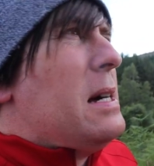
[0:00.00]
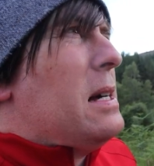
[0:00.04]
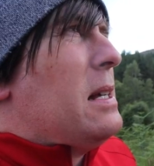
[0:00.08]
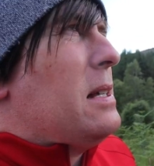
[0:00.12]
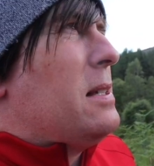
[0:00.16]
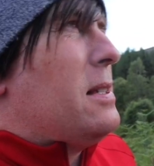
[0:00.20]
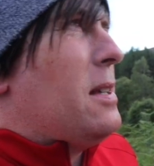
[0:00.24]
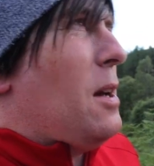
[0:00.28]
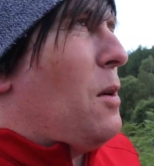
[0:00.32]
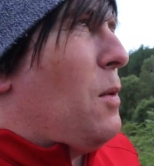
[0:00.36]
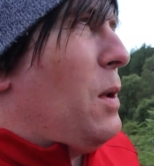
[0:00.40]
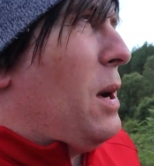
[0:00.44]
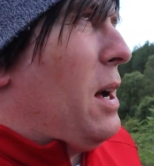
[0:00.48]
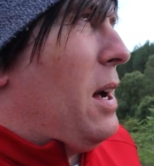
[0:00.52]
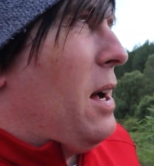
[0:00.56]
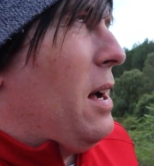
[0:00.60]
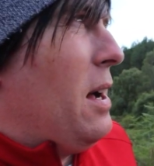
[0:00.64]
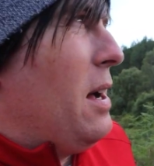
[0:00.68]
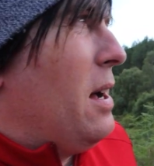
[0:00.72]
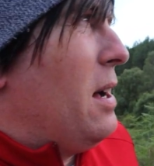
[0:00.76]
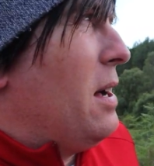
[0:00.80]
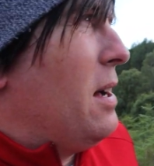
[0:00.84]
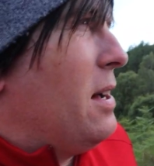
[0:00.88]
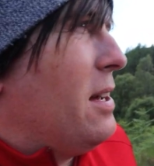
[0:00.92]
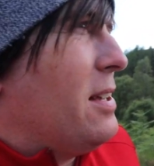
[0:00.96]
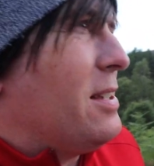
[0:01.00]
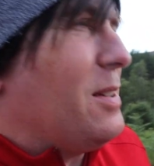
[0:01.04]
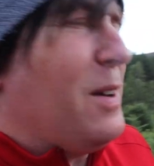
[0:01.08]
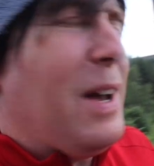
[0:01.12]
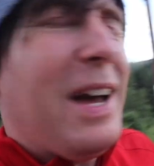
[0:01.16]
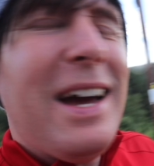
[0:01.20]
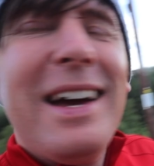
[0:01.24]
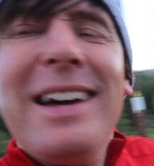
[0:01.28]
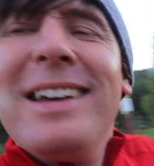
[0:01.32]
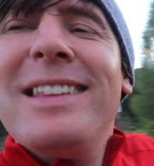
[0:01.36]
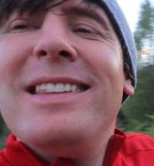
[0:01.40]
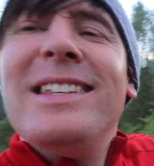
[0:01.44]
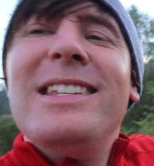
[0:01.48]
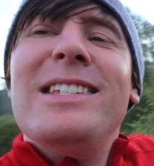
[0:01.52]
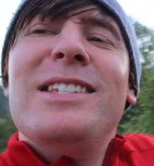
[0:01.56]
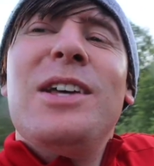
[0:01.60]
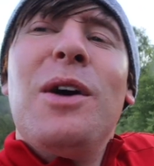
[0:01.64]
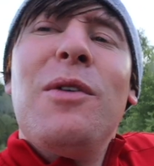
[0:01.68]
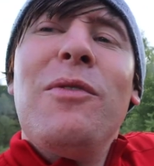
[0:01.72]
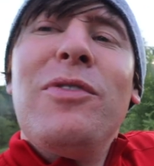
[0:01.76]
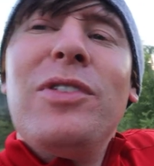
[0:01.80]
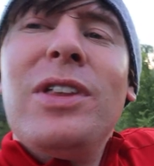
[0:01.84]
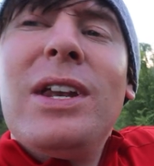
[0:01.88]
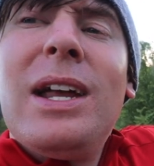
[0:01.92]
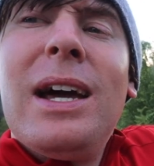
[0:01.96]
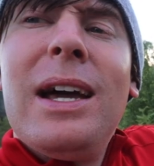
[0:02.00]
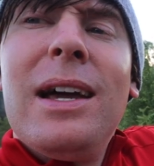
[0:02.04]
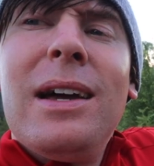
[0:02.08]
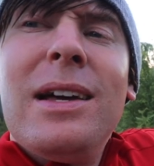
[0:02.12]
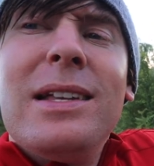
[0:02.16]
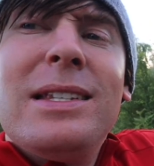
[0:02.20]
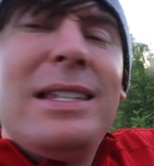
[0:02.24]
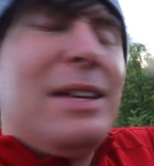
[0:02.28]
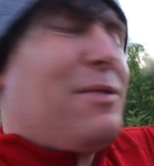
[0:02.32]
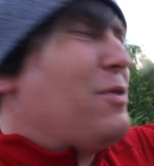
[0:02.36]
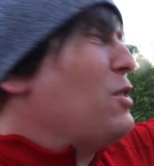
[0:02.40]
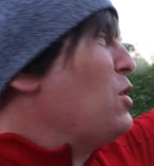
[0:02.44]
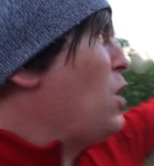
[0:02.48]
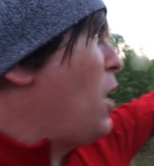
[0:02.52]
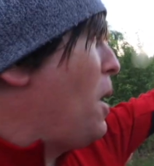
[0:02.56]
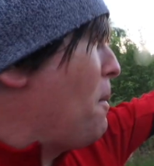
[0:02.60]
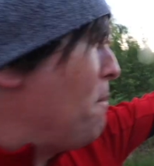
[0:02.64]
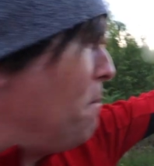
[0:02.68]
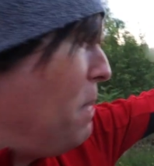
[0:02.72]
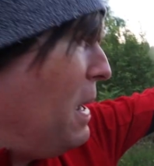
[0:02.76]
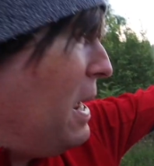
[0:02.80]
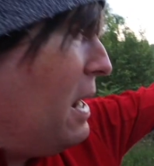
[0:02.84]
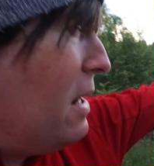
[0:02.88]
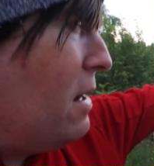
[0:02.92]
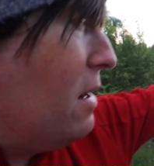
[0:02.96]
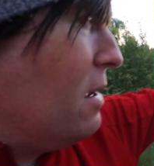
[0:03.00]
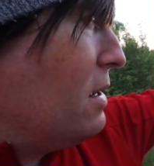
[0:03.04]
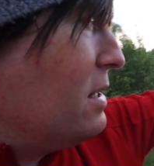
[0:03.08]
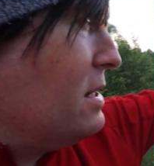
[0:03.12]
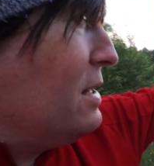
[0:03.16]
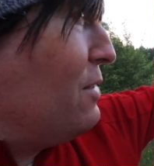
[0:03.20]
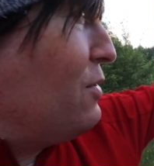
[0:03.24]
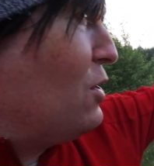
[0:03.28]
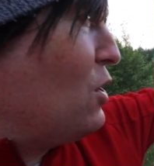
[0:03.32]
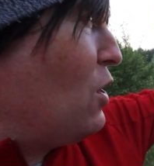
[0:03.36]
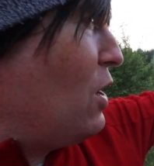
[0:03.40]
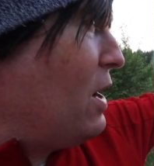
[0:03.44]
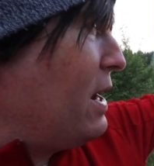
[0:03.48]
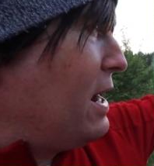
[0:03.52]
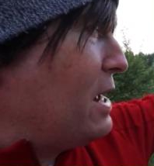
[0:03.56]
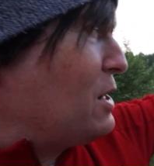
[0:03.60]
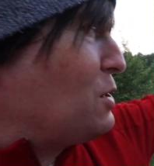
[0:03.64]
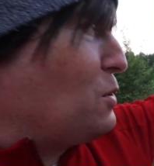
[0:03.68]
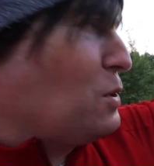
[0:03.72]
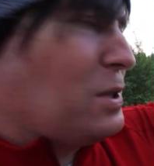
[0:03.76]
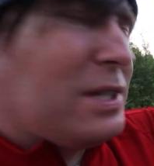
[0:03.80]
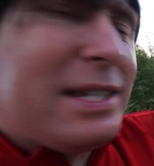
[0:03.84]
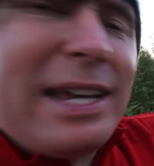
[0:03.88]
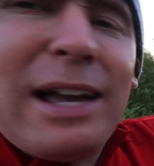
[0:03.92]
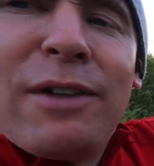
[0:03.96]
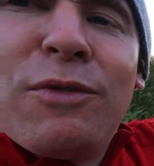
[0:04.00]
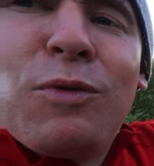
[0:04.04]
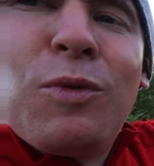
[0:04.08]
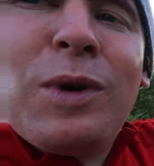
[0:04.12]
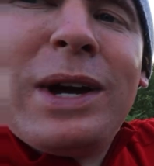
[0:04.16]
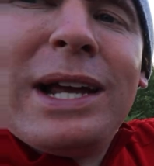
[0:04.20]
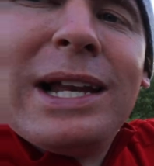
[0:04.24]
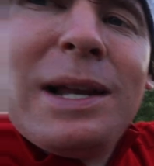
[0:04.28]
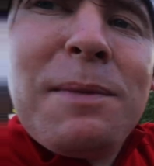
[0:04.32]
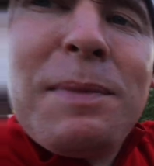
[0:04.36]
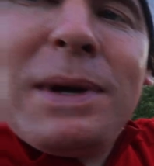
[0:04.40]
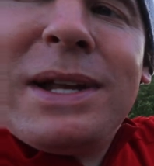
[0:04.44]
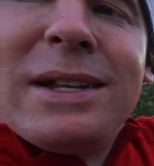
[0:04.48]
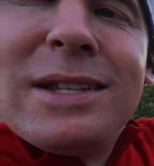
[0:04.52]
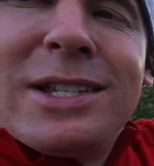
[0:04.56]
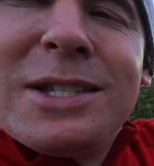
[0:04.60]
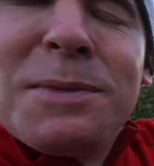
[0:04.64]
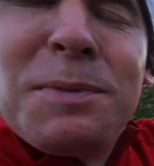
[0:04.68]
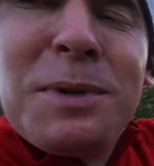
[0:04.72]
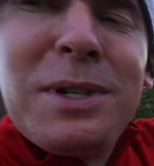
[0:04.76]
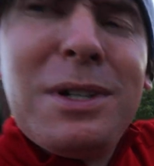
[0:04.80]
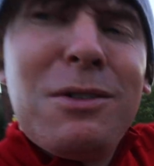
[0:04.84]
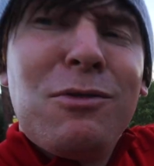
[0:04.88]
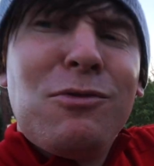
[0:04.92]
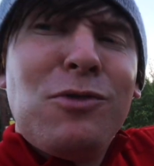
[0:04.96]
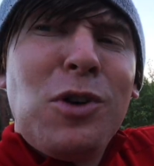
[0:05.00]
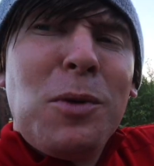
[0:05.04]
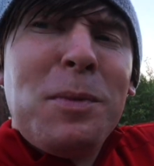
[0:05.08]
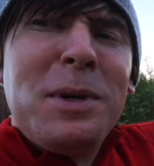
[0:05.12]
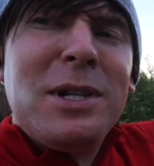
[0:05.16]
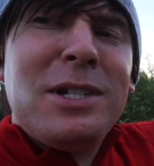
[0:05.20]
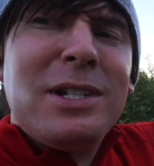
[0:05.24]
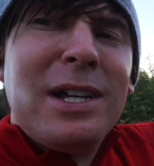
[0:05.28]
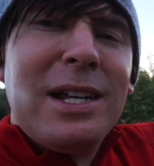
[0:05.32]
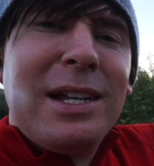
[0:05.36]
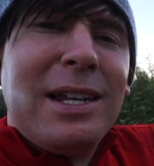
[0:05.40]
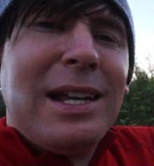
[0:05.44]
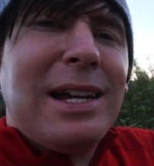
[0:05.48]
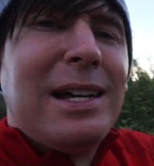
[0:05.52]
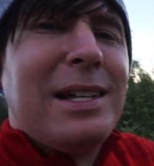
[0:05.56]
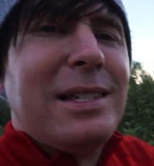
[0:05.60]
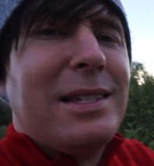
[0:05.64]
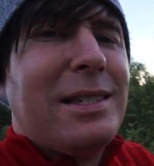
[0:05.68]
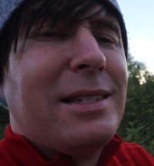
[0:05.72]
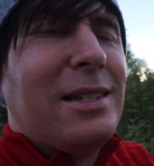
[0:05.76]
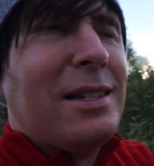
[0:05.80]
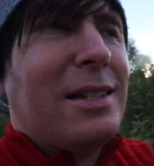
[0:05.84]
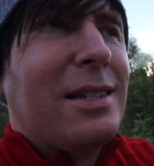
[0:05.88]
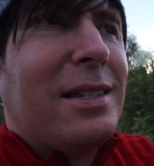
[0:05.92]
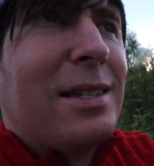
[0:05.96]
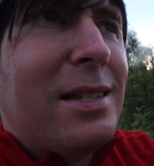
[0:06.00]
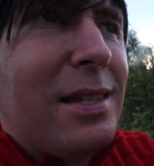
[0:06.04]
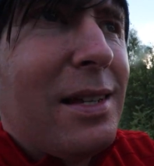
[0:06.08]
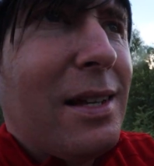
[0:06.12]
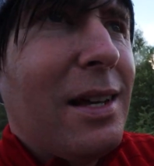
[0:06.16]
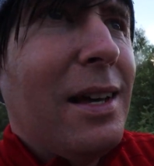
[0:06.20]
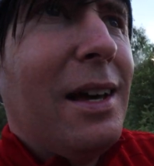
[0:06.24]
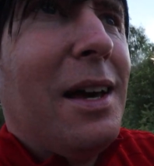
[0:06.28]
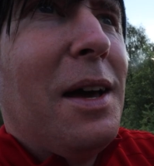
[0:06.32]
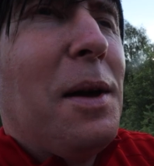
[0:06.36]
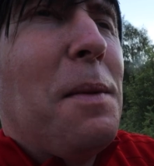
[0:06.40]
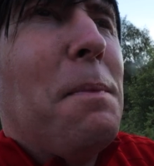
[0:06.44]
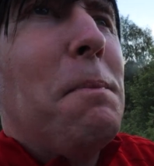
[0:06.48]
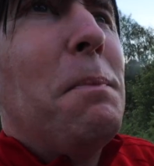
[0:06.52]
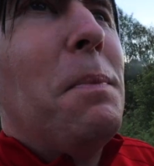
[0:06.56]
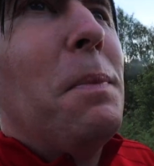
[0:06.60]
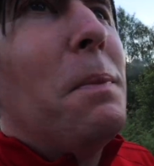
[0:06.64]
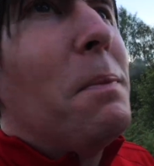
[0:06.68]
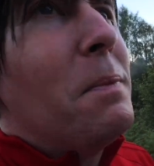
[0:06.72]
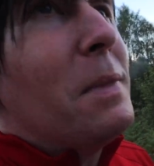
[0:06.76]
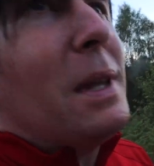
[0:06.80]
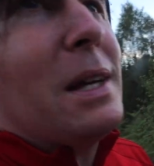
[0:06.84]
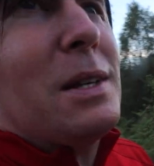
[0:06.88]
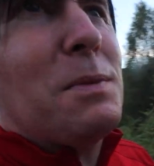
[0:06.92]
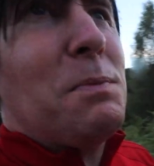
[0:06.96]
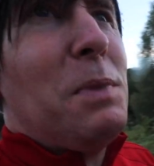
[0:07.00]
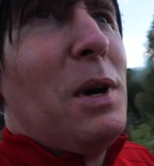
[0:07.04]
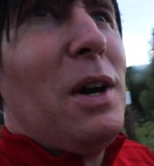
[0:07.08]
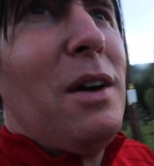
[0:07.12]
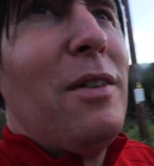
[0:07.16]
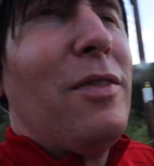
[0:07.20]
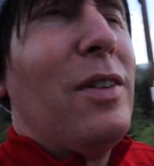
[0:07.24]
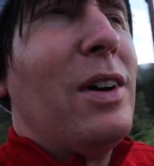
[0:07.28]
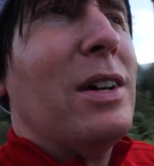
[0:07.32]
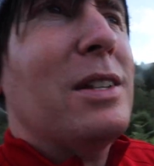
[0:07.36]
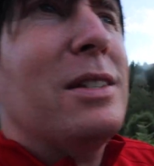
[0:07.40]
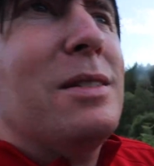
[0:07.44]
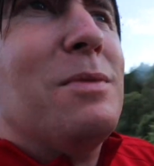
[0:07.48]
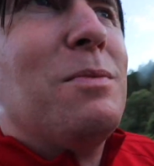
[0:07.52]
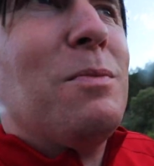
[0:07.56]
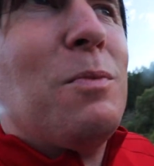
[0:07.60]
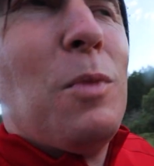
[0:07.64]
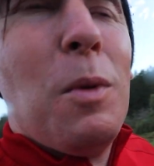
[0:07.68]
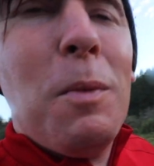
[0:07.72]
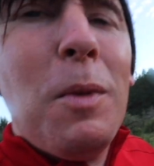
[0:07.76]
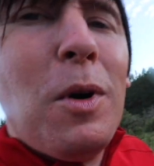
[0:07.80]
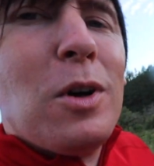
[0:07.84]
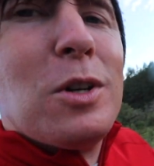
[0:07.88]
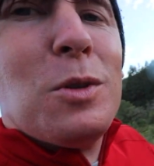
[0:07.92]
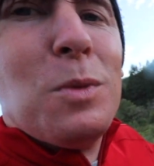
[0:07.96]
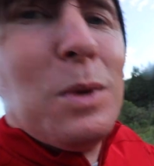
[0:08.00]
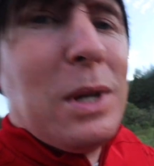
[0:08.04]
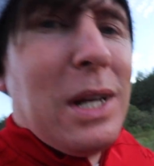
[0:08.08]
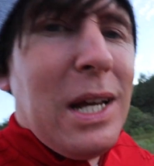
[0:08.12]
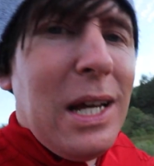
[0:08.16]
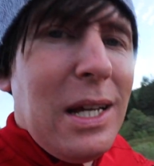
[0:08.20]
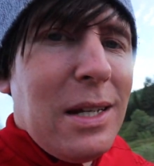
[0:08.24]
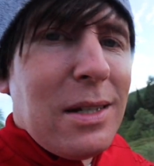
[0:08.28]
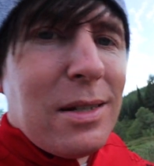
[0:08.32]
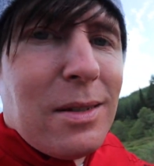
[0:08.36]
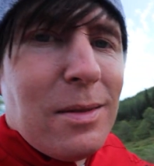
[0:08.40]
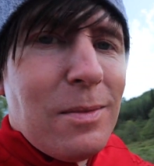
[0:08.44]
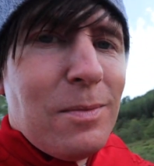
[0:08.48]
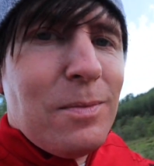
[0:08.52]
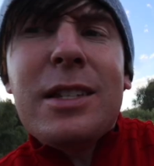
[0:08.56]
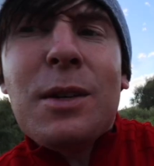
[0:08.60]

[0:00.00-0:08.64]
So yeah, this is home for the night. It's even got a bin. It's even got an actual set of wheelie bins to put your rubbish in. That is just, that's perfect. What more do we need?